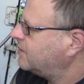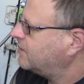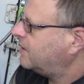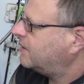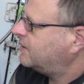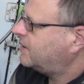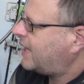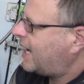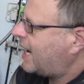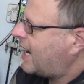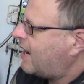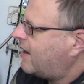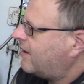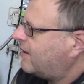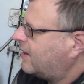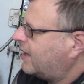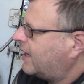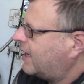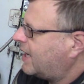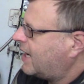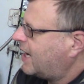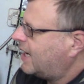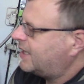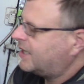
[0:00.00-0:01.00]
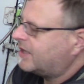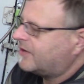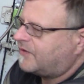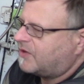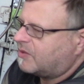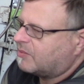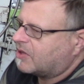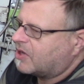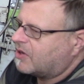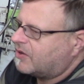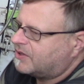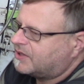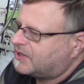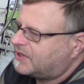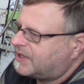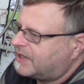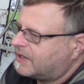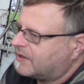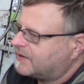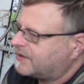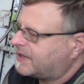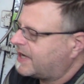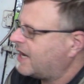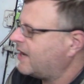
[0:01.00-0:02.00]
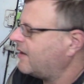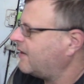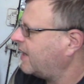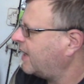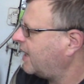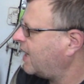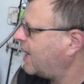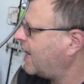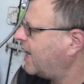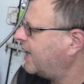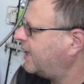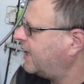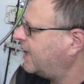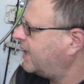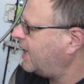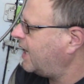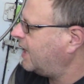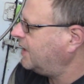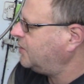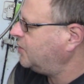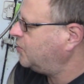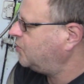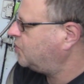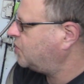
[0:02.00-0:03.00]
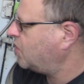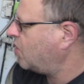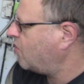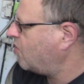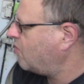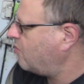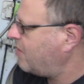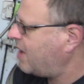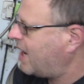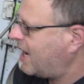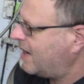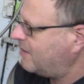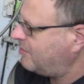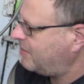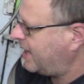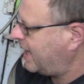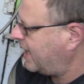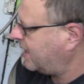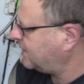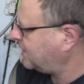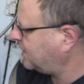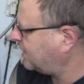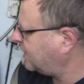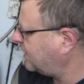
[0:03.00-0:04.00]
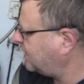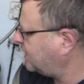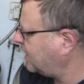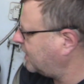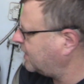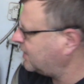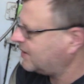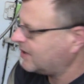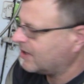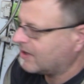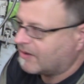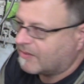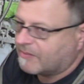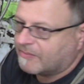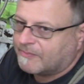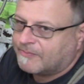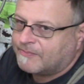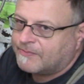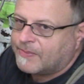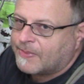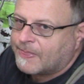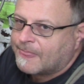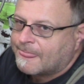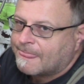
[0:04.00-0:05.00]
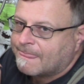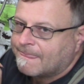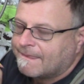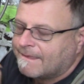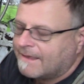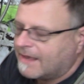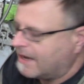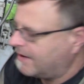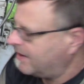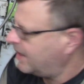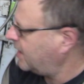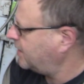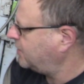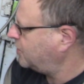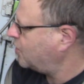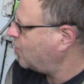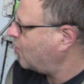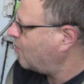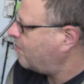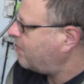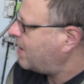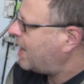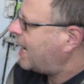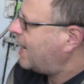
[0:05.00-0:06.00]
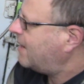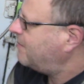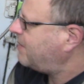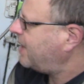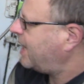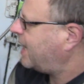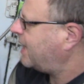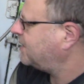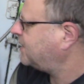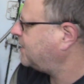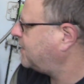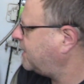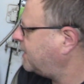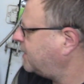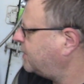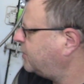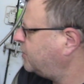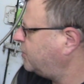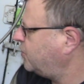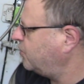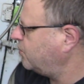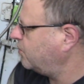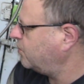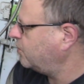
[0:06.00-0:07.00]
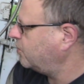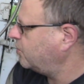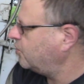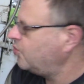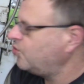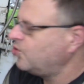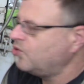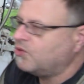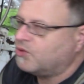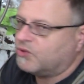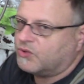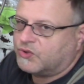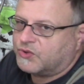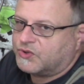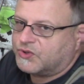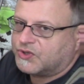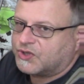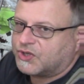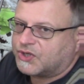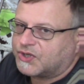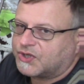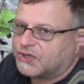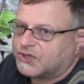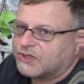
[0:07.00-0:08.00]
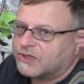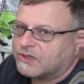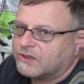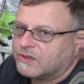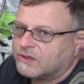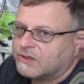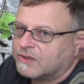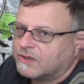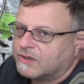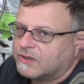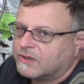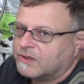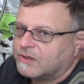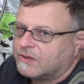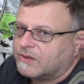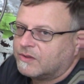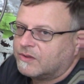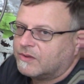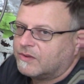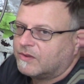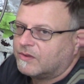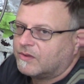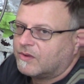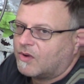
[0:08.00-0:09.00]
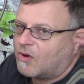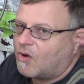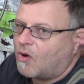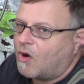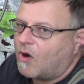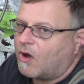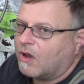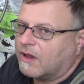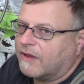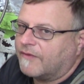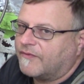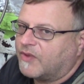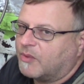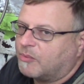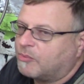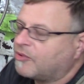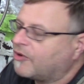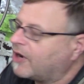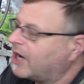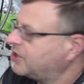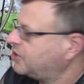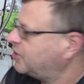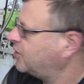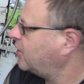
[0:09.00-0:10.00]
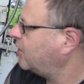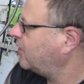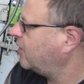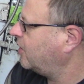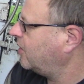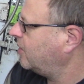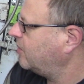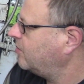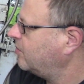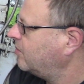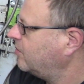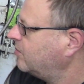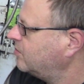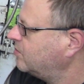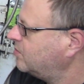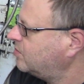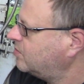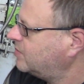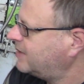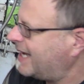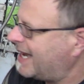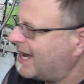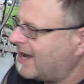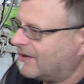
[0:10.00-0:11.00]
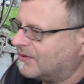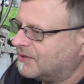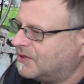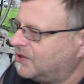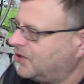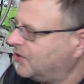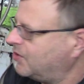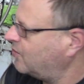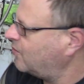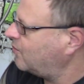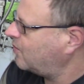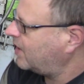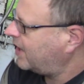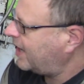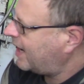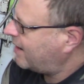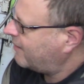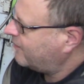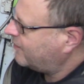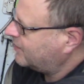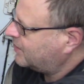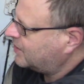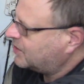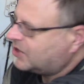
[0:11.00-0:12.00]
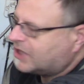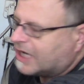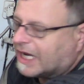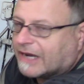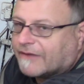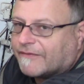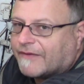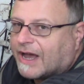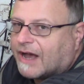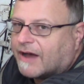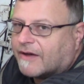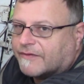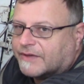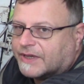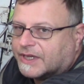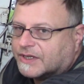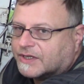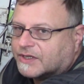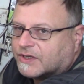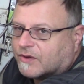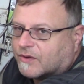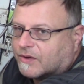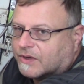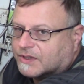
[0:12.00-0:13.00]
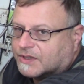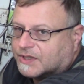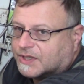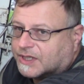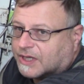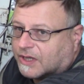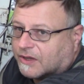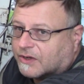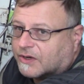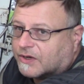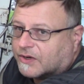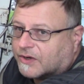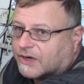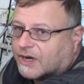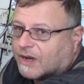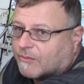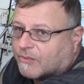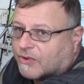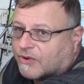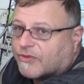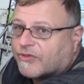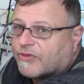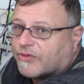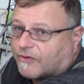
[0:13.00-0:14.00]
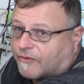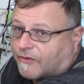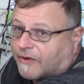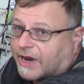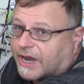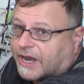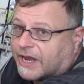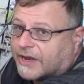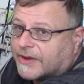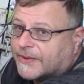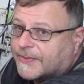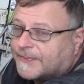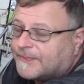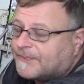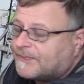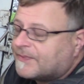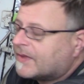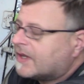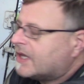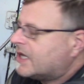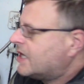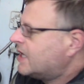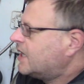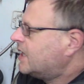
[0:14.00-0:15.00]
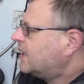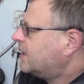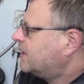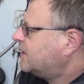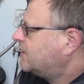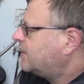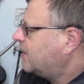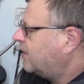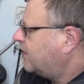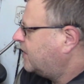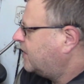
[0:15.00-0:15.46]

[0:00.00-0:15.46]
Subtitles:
out like I did, if you blow the seals out like I did, and you don't bypass the system, and you don't bypass these, you lose all of the pressure down to whatever the check valve is on cylinder number 3. So the